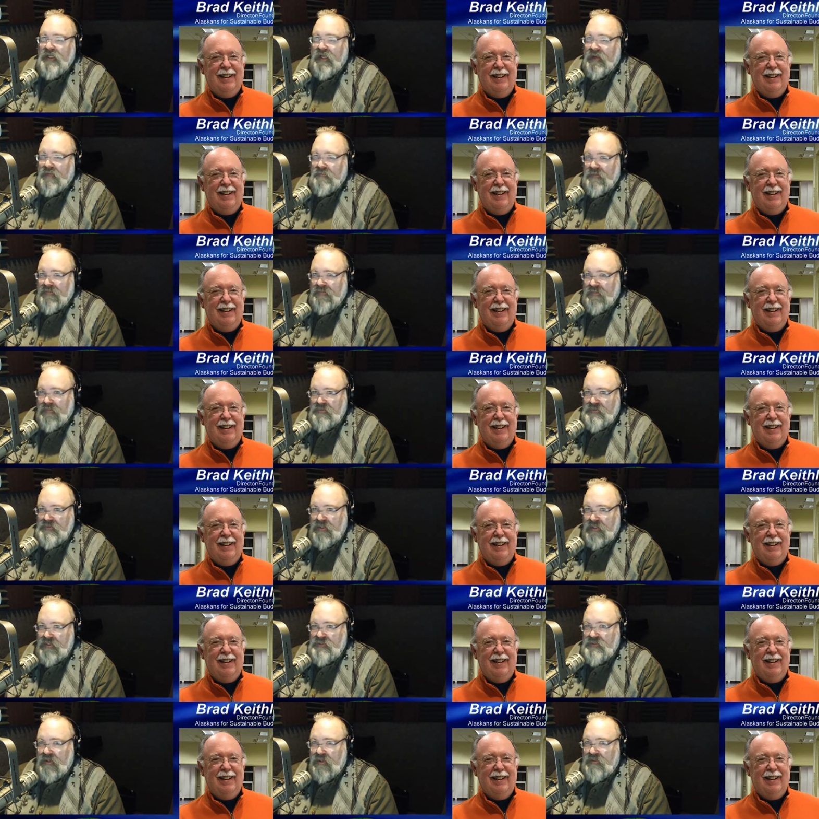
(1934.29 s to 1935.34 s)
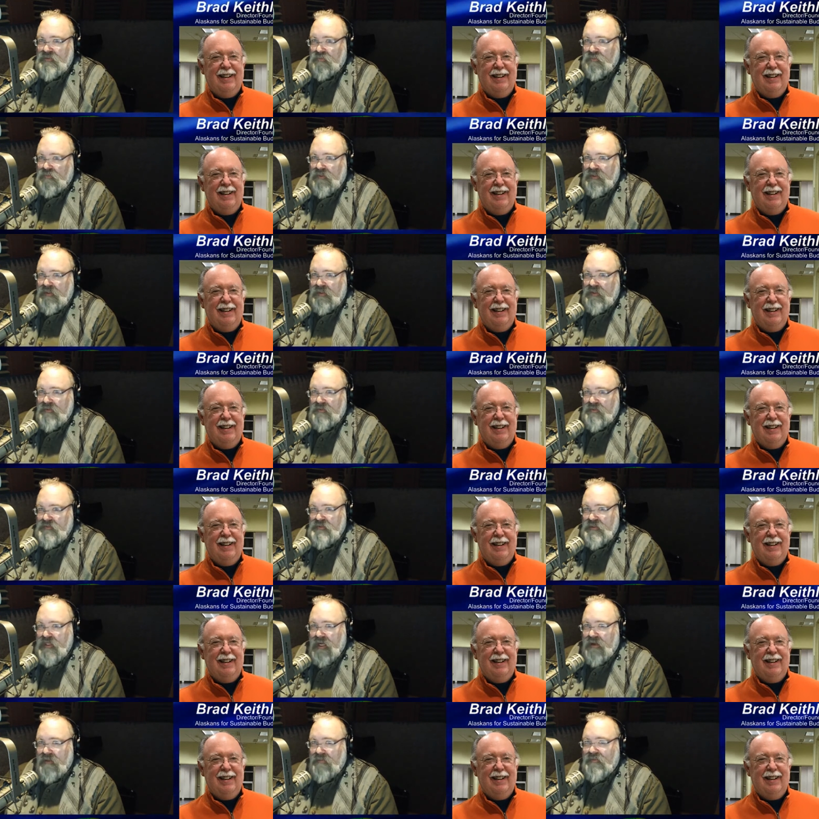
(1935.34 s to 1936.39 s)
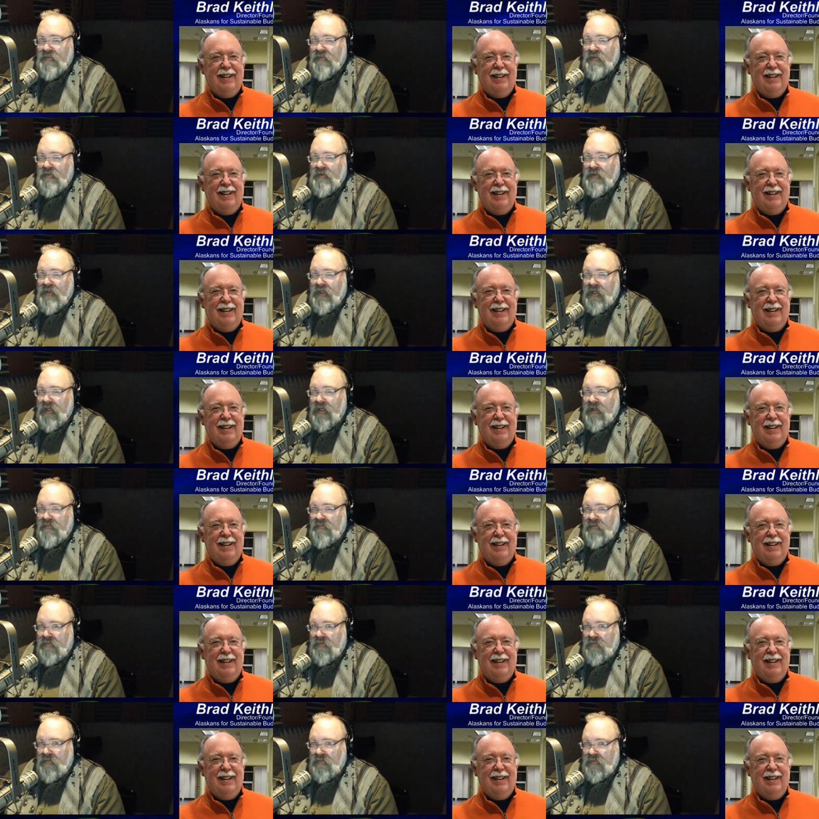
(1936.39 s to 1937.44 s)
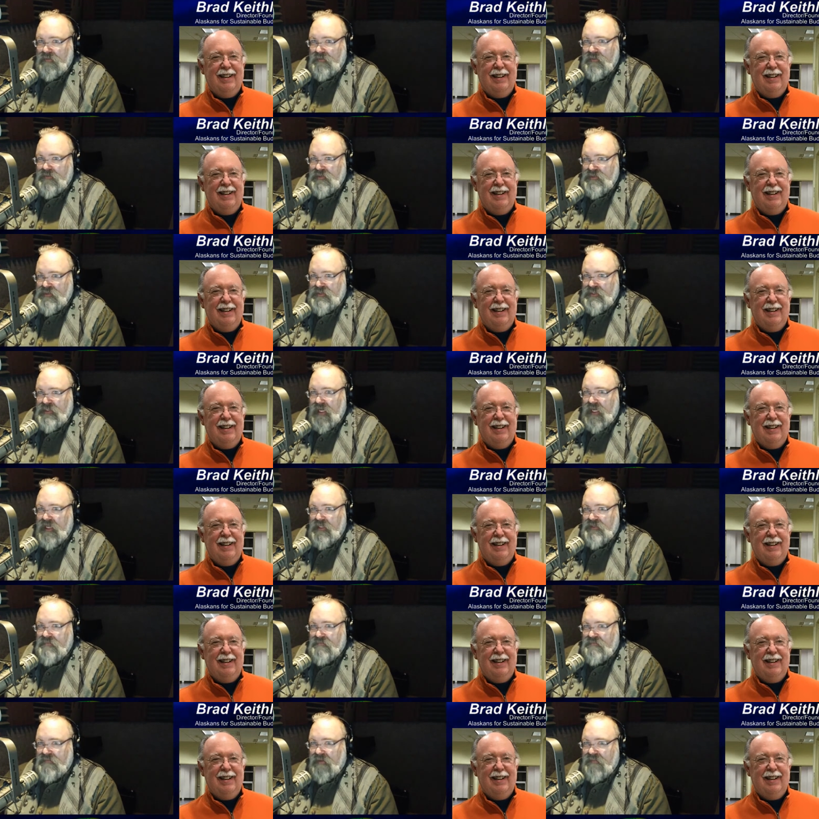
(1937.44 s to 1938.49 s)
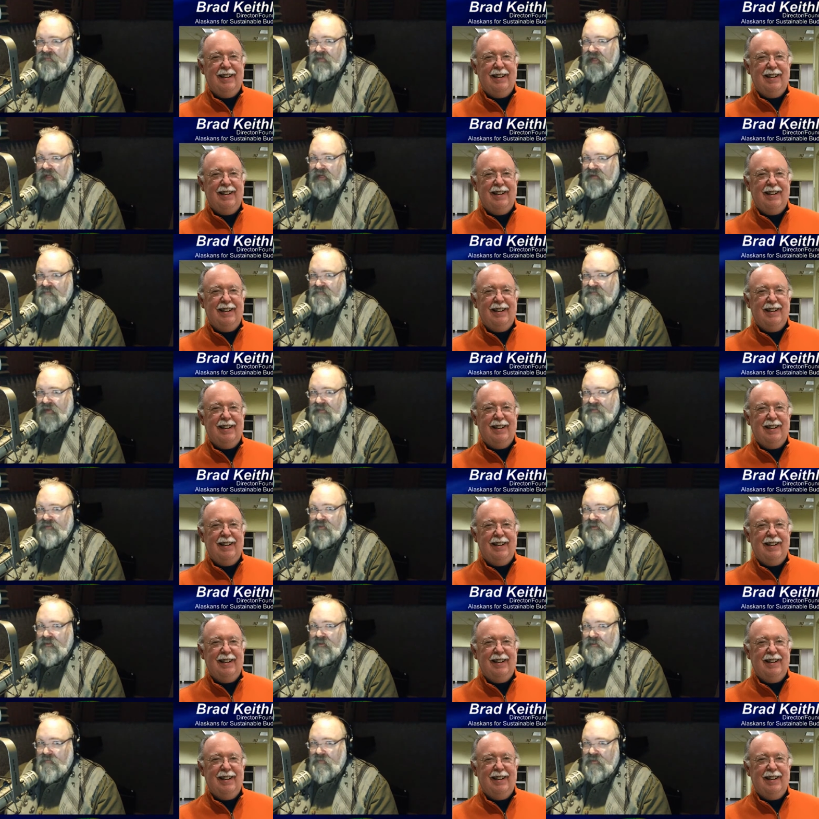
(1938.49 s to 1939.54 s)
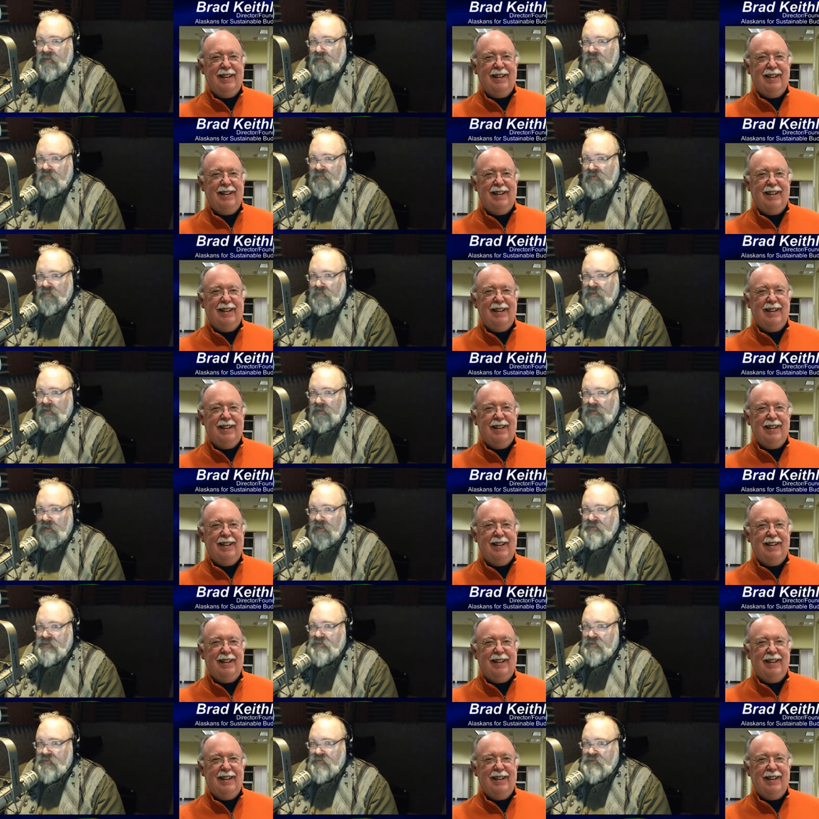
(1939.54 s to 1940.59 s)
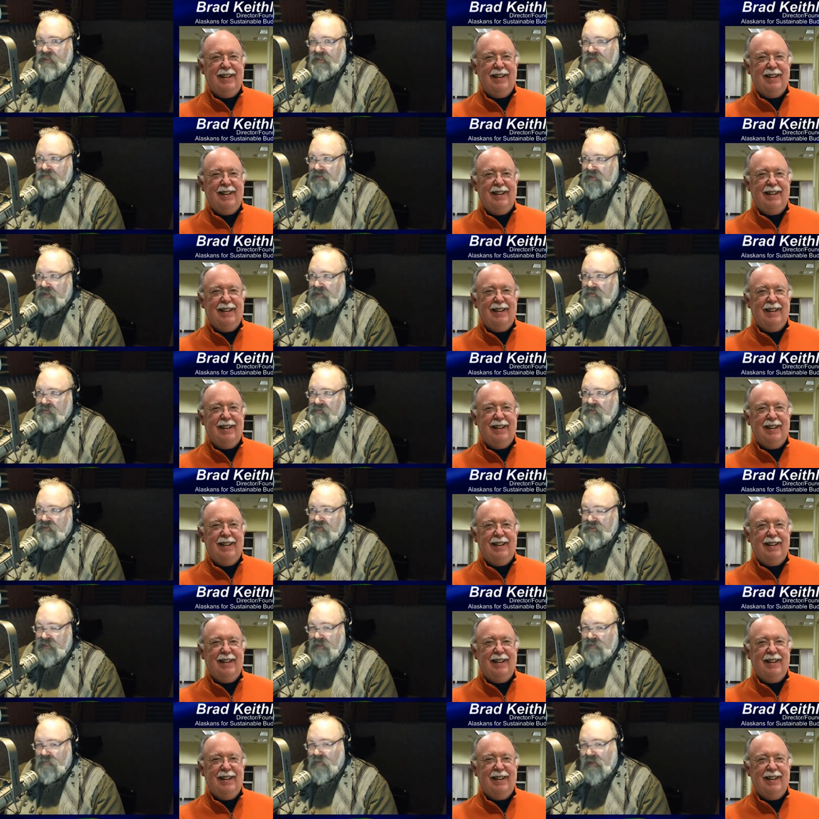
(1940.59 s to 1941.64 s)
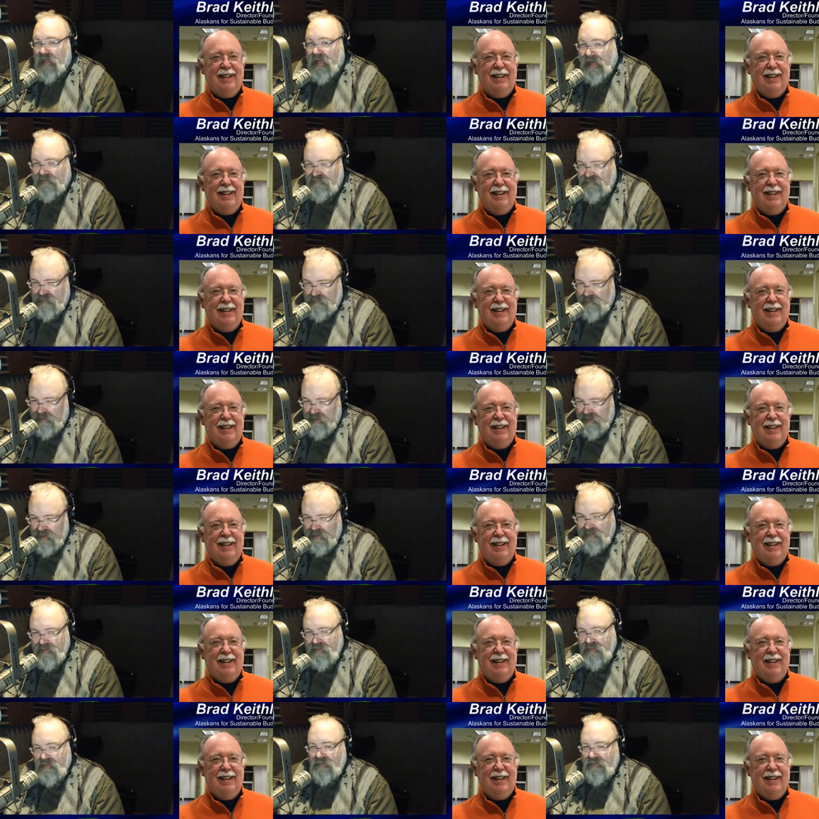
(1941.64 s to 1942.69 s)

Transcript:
Speaker 1: And when those things start to really go south, uh, they're going to look to the state to fund that. In fact, they're going to, you know, there'll be lawsuits and everything else. The state will have to pay it,